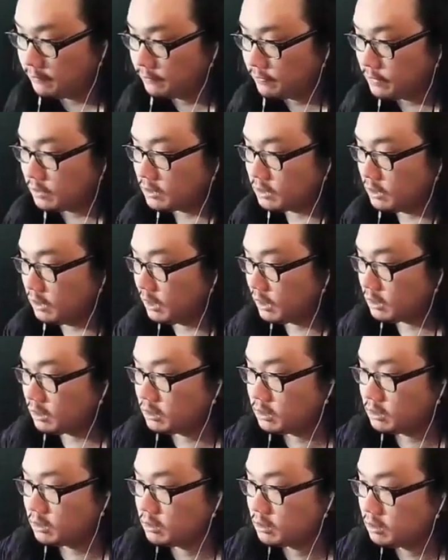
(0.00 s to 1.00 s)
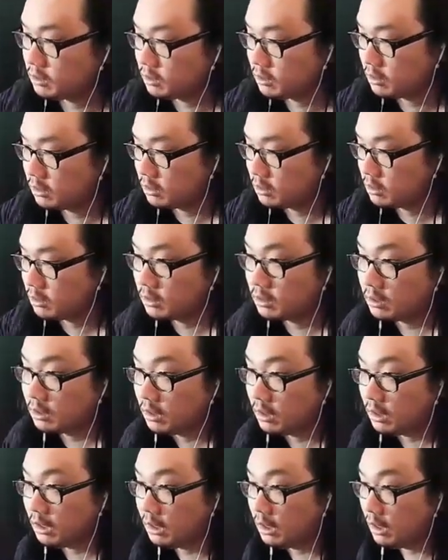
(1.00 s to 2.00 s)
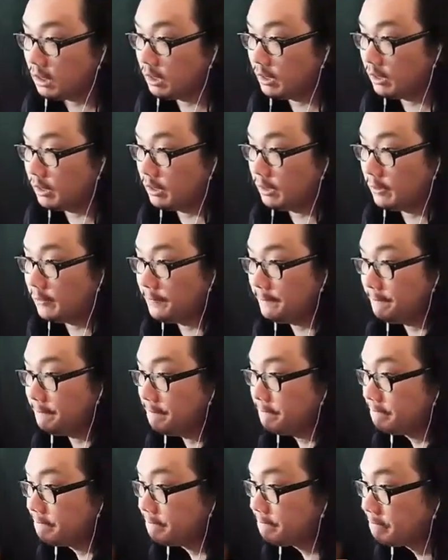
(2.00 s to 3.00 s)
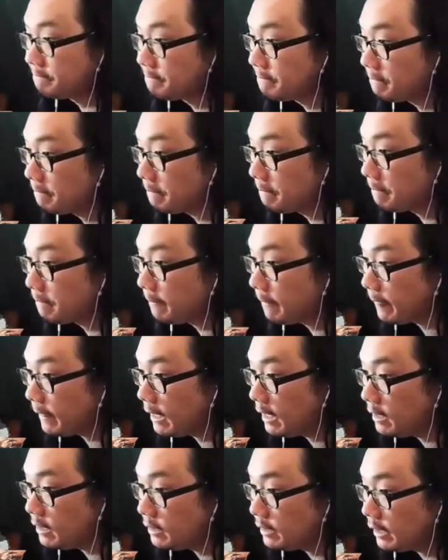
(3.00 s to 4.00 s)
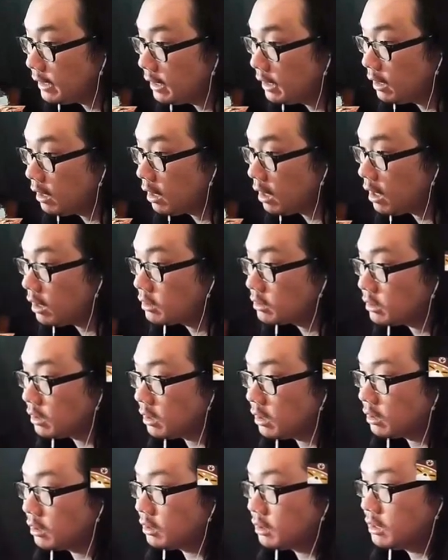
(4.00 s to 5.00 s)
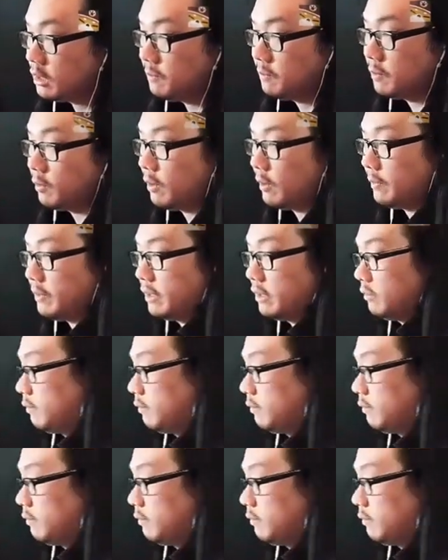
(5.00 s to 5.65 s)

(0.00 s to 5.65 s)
That's the next. Um, and then hot dog, keep your weapon at